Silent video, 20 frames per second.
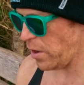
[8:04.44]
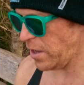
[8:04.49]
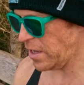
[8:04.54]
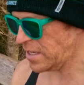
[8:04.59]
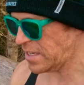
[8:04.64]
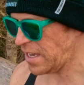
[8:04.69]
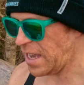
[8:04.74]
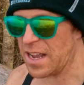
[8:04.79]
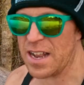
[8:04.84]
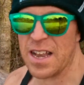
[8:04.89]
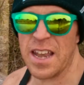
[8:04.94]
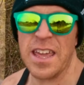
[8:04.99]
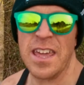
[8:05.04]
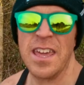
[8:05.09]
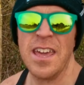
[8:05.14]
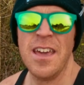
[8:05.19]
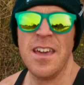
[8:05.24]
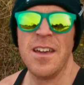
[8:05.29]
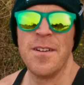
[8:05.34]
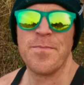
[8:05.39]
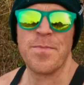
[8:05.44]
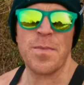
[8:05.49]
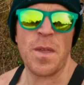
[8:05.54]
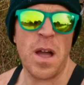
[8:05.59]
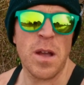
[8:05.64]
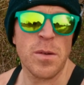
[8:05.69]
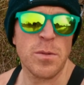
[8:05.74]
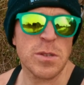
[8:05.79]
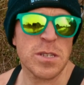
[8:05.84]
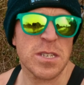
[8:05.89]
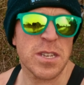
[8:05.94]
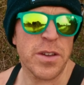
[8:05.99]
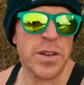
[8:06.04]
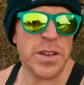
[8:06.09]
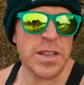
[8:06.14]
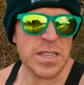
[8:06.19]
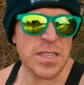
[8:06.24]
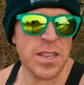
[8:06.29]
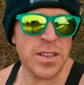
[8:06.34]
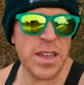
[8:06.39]
exactly I was
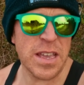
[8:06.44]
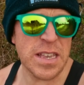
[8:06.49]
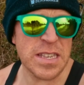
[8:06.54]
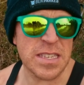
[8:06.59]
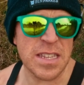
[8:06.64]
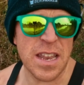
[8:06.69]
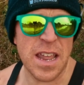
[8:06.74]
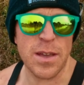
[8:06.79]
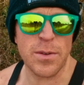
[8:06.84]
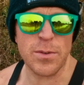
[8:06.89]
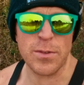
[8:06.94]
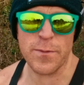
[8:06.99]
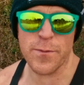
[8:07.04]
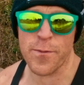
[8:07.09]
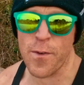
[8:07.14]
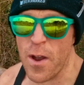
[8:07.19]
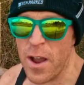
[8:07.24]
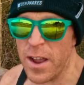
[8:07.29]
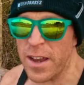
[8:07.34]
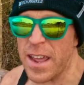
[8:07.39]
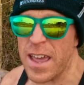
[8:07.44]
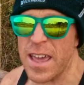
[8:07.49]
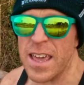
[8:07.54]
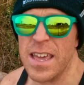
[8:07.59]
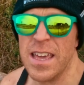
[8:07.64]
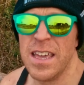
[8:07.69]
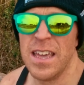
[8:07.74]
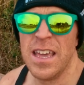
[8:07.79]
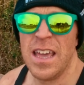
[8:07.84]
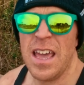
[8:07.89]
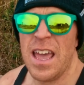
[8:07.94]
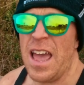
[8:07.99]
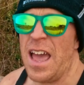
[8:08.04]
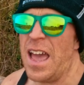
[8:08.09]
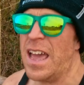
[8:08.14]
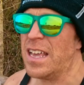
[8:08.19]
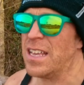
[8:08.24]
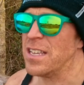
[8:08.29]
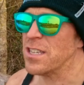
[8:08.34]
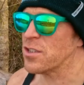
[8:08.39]
doing. So yesterday was Friday,
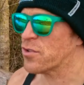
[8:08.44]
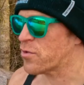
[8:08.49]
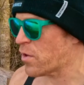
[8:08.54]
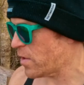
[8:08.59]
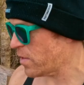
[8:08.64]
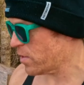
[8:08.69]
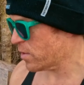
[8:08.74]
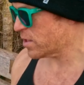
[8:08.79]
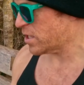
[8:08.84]
a strength